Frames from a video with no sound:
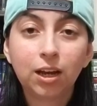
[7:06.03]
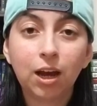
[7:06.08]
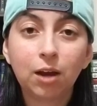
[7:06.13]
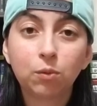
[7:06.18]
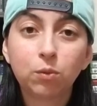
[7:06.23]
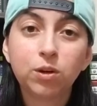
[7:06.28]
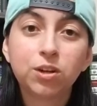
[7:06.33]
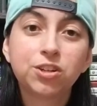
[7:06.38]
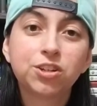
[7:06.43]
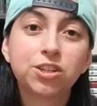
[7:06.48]
I
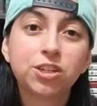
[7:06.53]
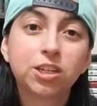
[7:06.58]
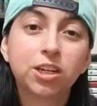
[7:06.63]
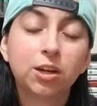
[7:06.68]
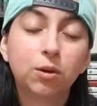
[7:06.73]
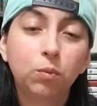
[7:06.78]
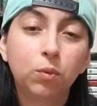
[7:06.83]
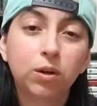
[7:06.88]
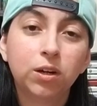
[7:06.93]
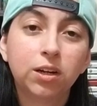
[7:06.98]
wish
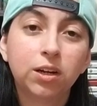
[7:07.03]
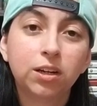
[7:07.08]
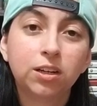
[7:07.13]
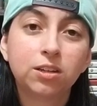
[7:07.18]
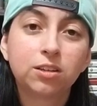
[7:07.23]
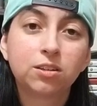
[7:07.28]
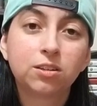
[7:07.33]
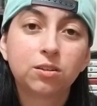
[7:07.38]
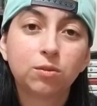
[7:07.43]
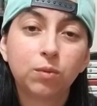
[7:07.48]
it
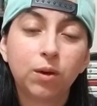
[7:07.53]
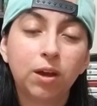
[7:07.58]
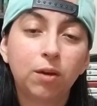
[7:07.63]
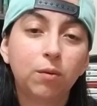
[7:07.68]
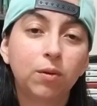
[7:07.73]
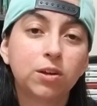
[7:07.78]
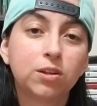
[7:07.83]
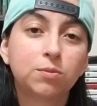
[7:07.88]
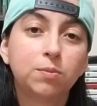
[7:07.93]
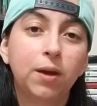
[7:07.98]
was the way
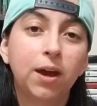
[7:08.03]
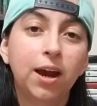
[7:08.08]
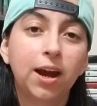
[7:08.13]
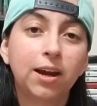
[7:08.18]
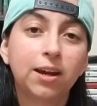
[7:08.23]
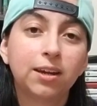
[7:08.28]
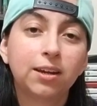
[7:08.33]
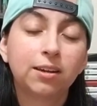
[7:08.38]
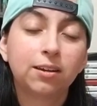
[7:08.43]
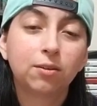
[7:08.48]
it was
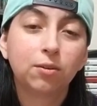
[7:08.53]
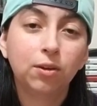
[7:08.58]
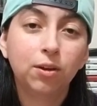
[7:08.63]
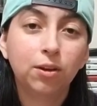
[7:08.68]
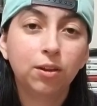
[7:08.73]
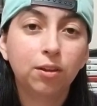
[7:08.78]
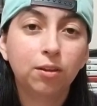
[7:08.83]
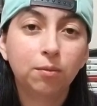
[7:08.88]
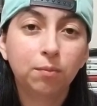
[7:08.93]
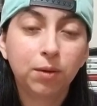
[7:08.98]
back
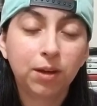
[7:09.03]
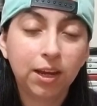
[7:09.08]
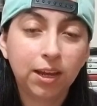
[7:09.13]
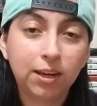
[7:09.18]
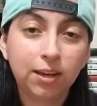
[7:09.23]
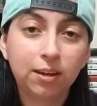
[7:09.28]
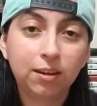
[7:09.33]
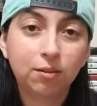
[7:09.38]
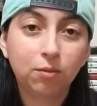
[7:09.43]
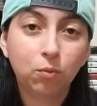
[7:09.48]
in the
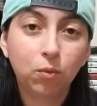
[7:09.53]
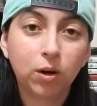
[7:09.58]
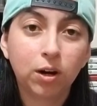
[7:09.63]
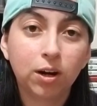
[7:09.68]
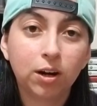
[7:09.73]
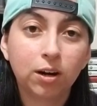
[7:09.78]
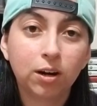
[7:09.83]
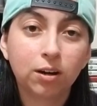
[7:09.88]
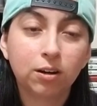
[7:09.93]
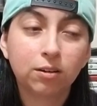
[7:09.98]
beginning,
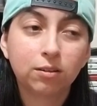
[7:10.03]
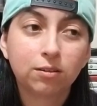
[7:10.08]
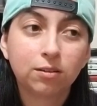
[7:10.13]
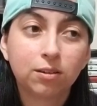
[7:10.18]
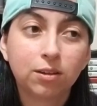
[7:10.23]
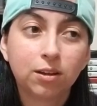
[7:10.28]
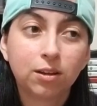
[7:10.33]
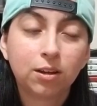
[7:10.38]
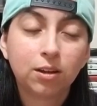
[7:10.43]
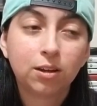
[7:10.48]
where
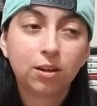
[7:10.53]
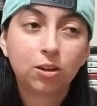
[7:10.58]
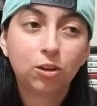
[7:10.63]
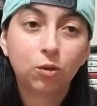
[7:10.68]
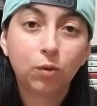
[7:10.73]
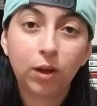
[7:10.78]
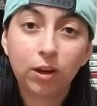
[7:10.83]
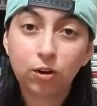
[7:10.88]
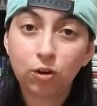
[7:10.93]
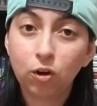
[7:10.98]

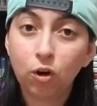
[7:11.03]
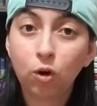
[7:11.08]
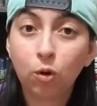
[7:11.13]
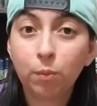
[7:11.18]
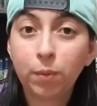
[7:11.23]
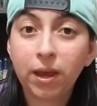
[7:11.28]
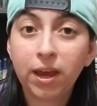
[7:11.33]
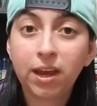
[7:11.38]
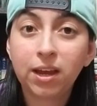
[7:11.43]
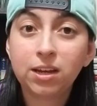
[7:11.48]
you had your
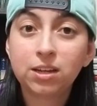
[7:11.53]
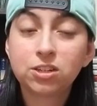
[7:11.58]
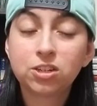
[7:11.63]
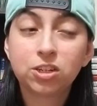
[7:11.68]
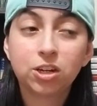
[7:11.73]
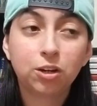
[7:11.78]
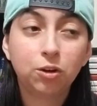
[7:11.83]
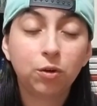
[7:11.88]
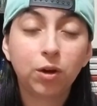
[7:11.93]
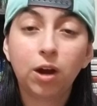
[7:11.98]
homepage
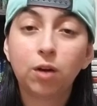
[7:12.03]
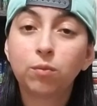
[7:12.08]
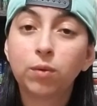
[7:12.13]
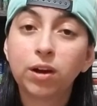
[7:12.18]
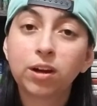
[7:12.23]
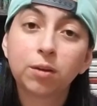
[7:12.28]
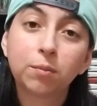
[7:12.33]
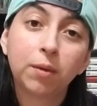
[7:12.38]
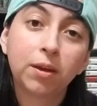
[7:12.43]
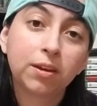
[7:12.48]
and you got
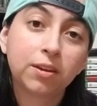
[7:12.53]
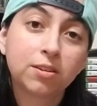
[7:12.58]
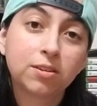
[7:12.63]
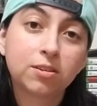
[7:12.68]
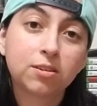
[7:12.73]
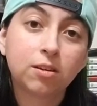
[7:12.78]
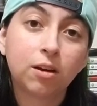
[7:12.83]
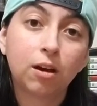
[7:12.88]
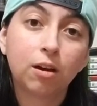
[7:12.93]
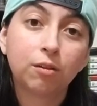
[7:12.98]
recommended
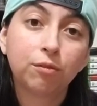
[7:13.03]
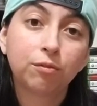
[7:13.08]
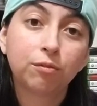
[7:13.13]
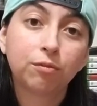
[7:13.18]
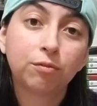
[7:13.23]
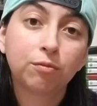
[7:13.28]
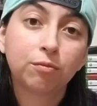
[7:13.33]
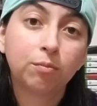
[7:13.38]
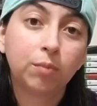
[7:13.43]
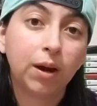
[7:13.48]
stuff
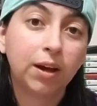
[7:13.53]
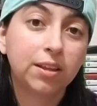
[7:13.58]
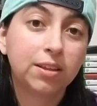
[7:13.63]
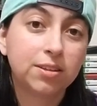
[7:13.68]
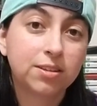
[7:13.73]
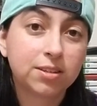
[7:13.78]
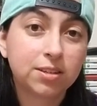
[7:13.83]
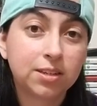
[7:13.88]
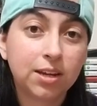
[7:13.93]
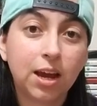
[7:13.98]
by
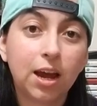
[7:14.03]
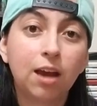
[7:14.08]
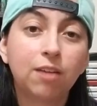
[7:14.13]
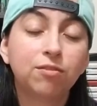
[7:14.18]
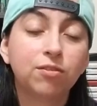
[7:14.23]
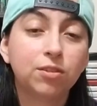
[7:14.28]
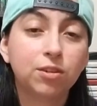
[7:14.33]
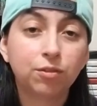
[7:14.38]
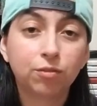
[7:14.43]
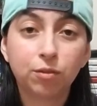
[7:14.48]
the
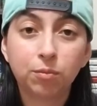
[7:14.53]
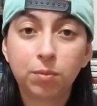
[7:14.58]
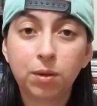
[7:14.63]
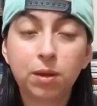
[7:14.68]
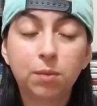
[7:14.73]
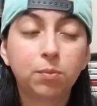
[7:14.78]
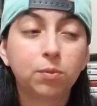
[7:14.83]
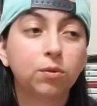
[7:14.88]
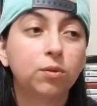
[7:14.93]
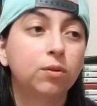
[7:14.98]
staff and different
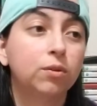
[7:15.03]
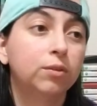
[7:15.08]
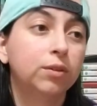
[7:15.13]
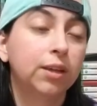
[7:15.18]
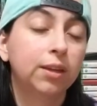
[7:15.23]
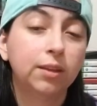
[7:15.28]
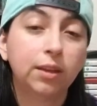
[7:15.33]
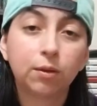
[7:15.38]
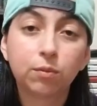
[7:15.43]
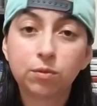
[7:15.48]
people,
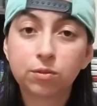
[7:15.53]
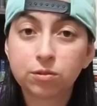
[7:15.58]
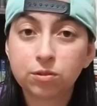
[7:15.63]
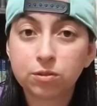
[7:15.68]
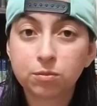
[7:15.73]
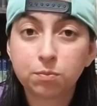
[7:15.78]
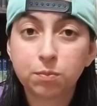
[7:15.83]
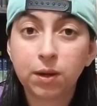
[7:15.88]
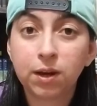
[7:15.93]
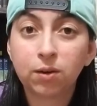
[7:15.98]
and they would
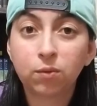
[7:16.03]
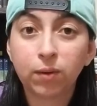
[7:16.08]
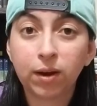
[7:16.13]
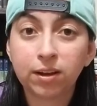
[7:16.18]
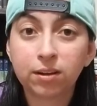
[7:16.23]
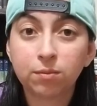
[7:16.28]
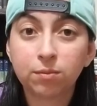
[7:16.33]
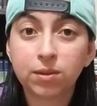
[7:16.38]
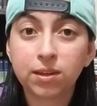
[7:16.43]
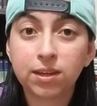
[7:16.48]
just pick
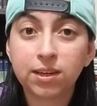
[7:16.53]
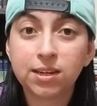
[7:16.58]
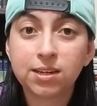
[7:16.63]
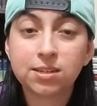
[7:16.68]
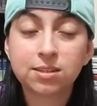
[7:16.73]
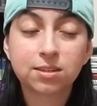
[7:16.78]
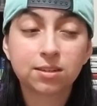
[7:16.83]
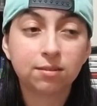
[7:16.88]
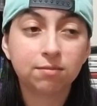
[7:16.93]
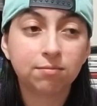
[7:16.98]
random
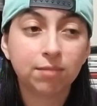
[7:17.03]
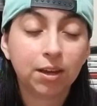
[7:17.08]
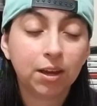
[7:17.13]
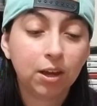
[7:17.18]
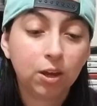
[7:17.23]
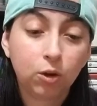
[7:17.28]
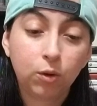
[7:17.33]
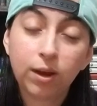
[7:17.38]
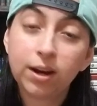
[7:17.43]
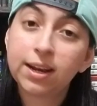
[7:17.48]
things, and
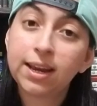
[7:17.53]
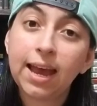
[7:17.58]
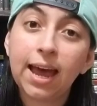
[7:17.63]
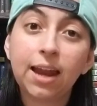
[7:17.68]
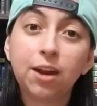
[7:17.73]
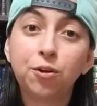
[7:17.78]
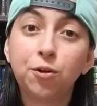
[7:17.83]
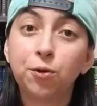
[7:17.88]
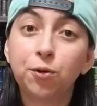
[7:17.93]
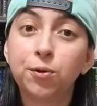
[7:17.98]
you had a
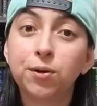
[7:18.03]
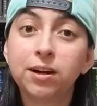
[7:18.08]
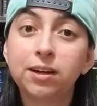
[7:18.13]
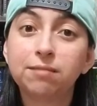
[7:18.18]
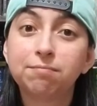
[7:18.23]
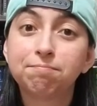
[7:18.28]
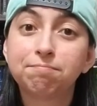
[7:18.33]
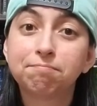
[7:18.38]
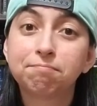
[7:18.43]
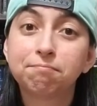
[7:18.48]

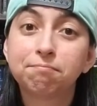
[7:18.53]
category.